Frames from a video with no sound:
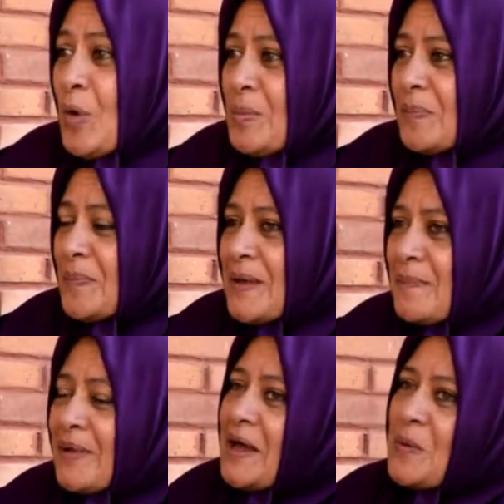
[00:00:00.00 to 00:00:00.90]
normal
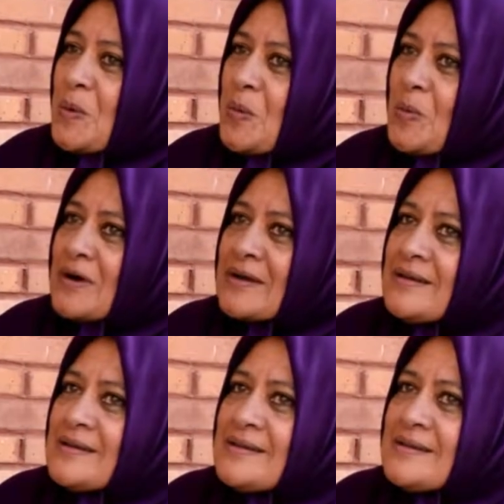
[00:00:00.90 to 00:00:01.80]
people, and we're
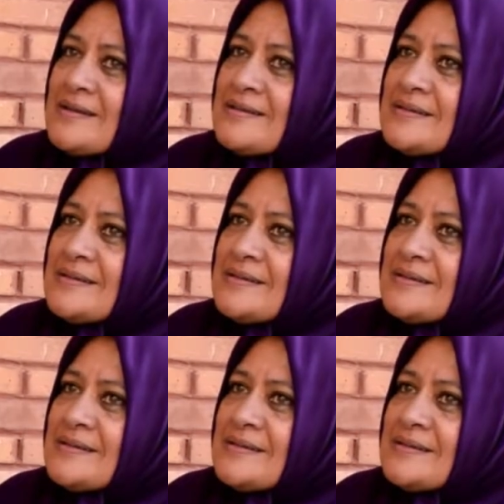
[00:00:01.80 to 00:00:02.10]
working.